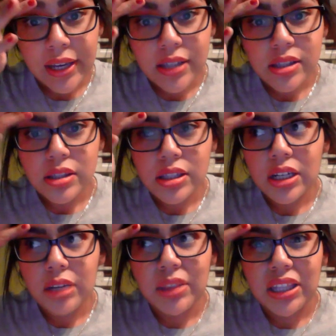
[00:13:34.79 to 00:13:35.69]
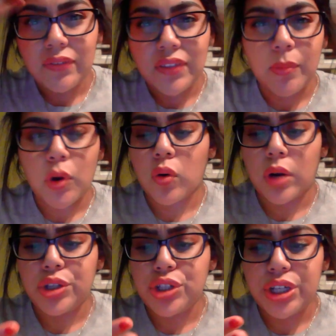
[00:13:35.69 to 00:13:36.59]
It didn't leave them
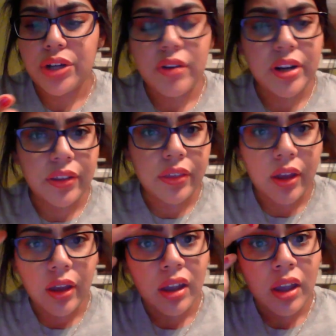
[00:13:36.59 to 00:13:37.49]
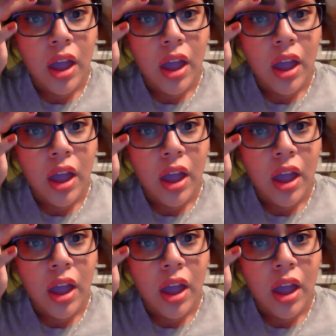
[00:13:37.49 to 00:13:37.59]
crunchy or anything.